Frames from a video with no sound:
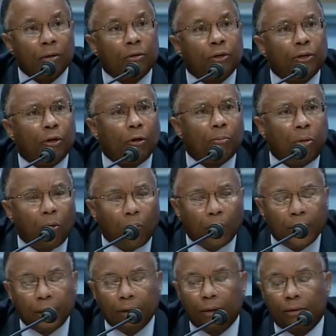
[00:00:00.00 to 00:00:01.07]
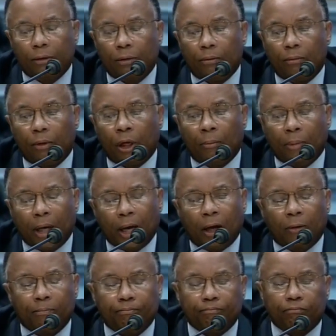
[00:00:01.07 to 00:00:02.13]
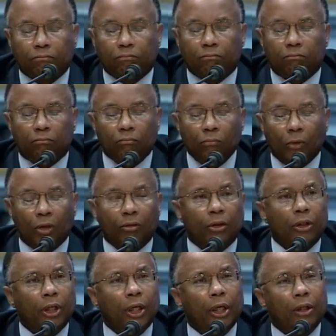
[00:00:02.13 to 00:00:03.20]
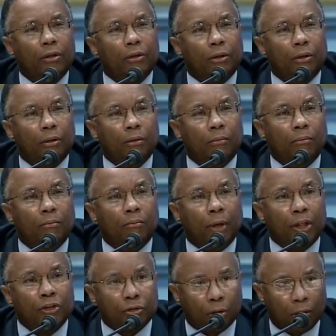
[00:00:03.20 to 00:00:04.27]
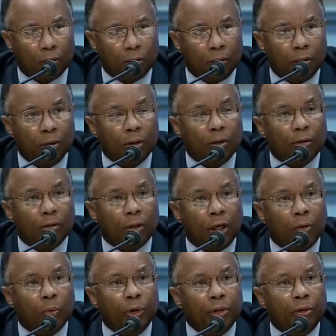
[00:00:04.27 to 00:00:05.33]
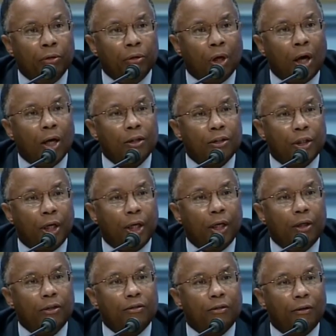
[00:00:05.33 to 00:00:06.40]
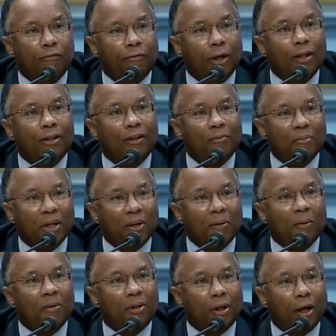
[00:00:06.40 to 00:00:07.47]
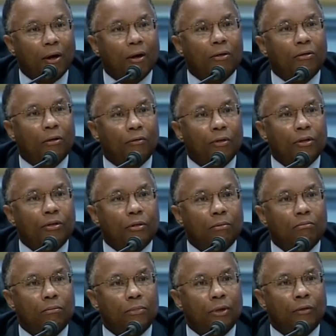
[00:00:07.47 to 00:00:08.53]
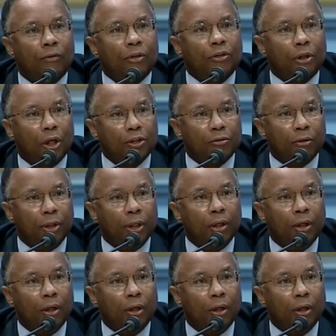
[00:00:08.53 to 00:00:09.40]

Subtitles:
To your point about the need to make certain that we do not change the fundamental character of this country